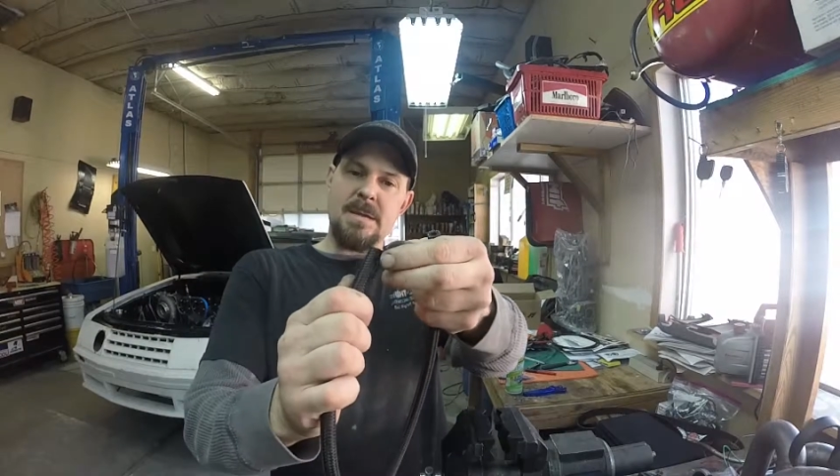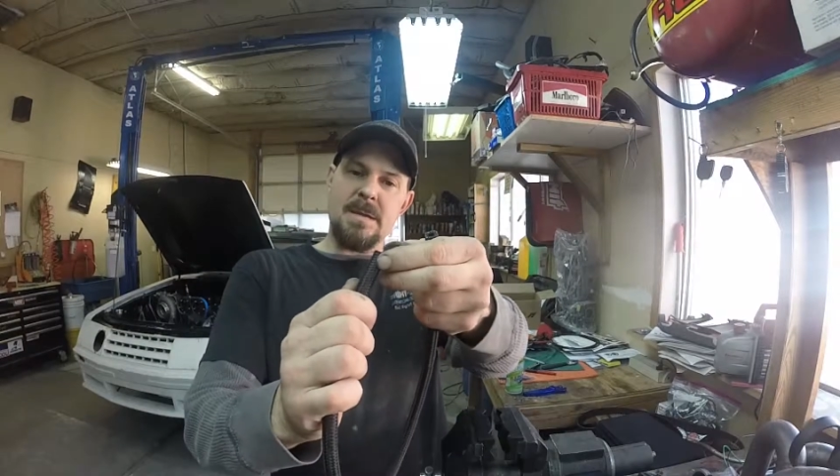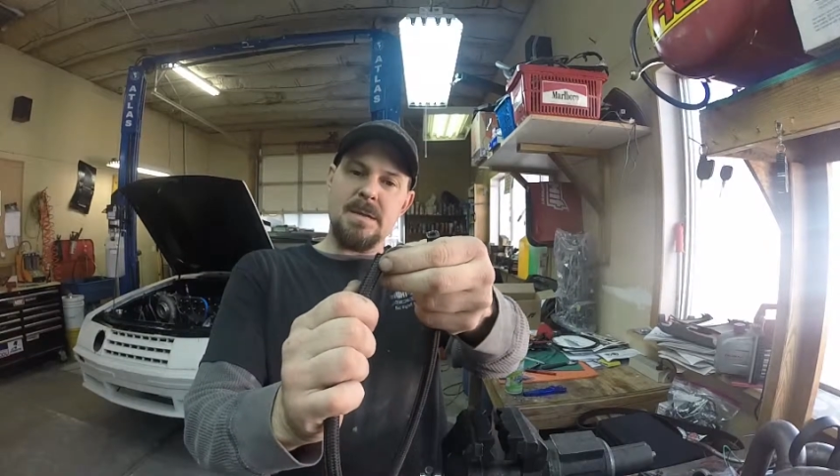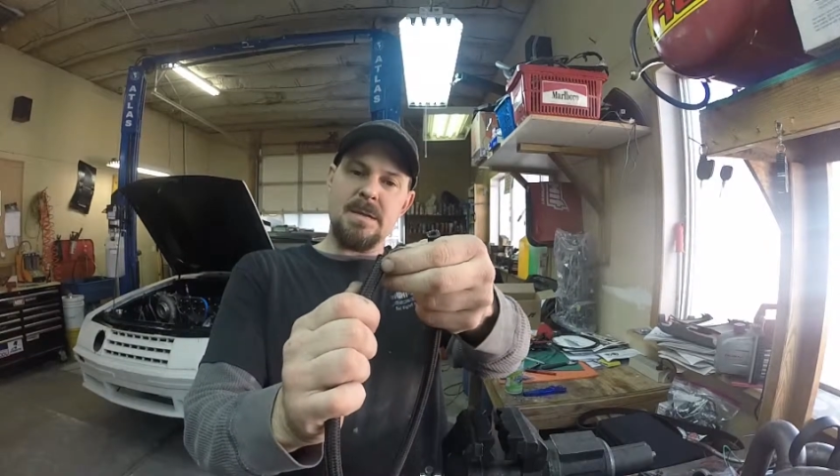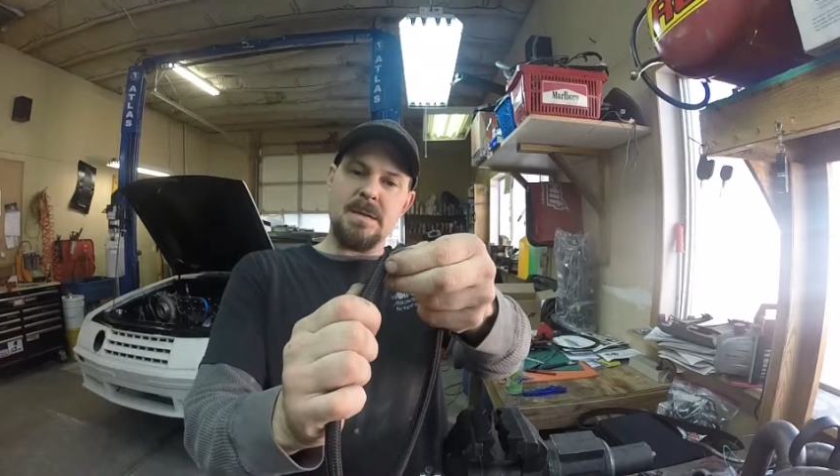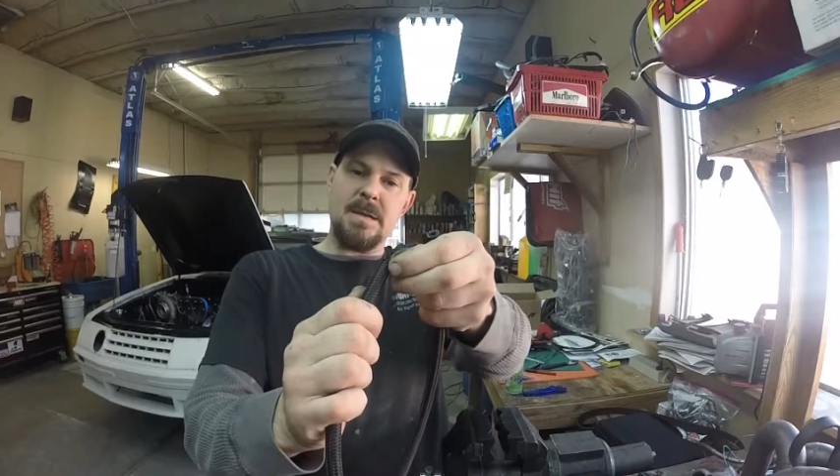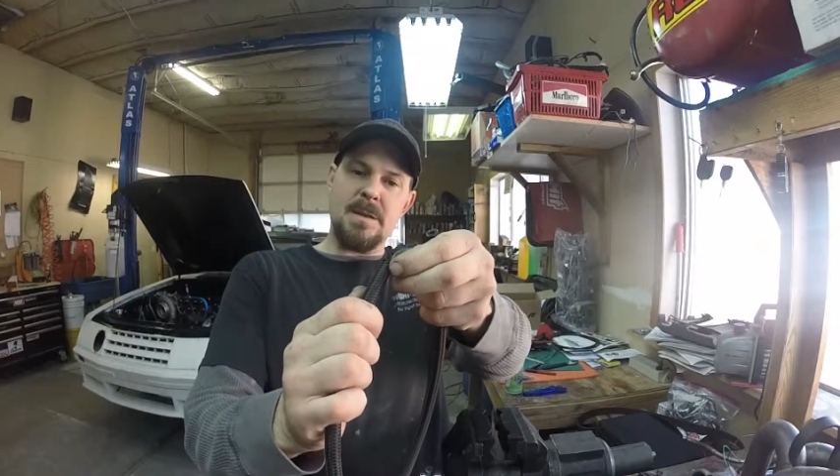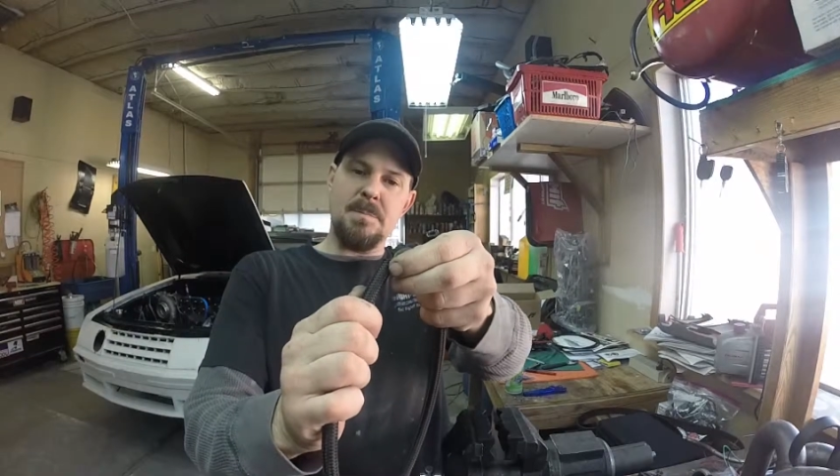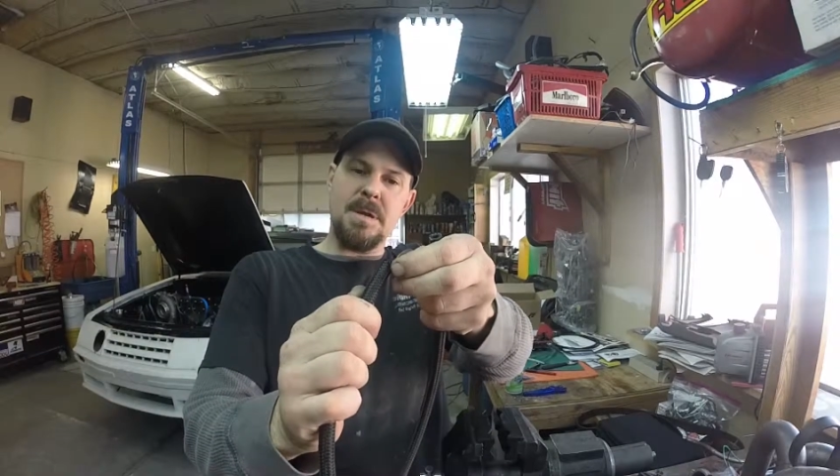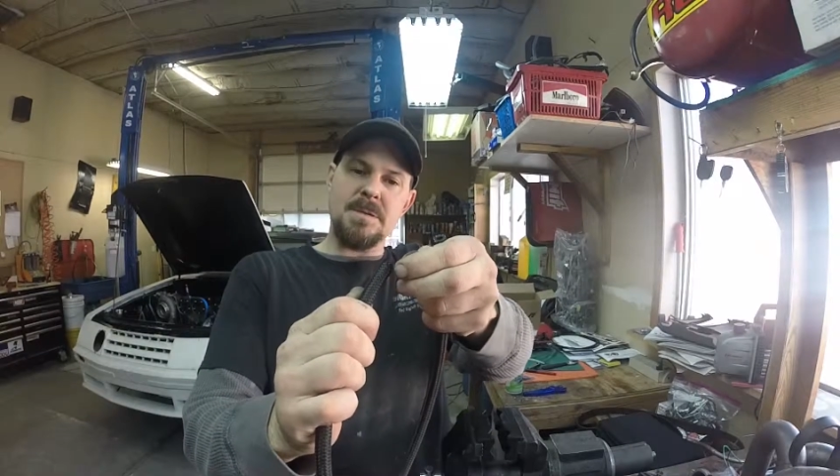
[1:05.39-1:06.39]
and it
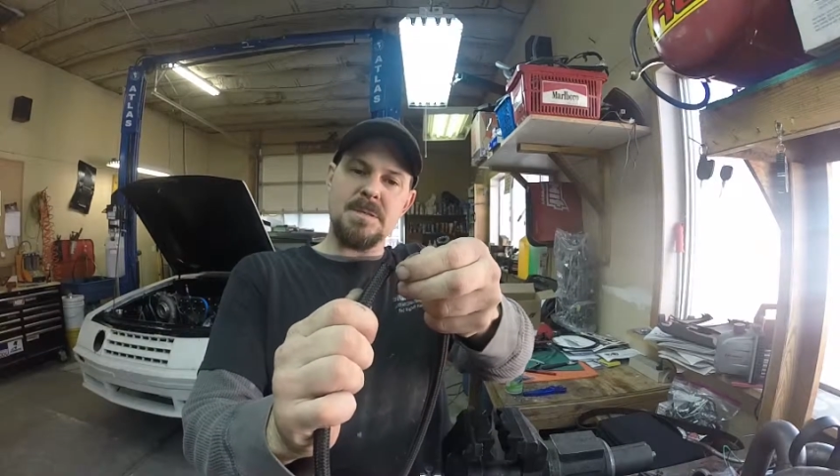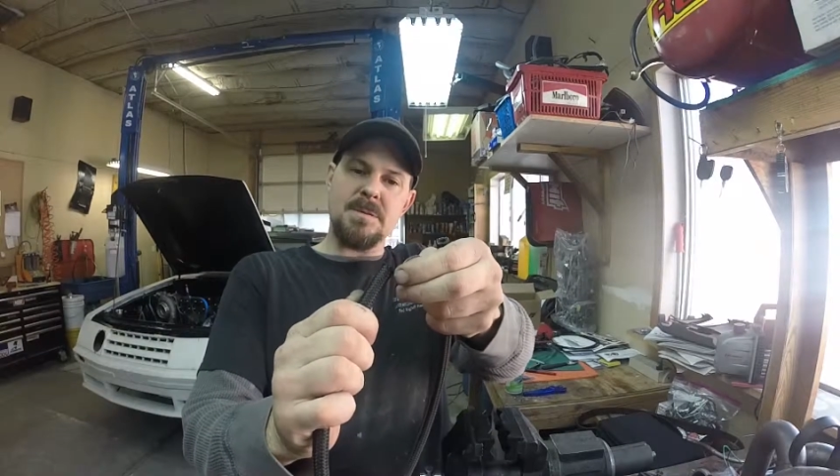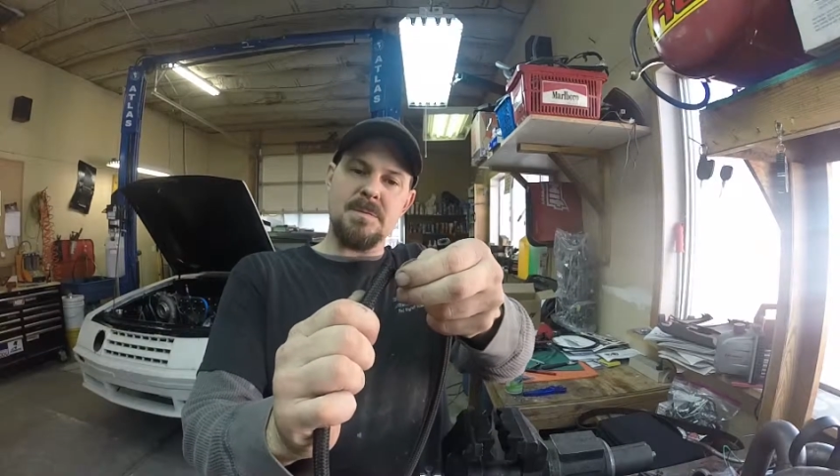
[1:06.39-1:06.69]
kind of melts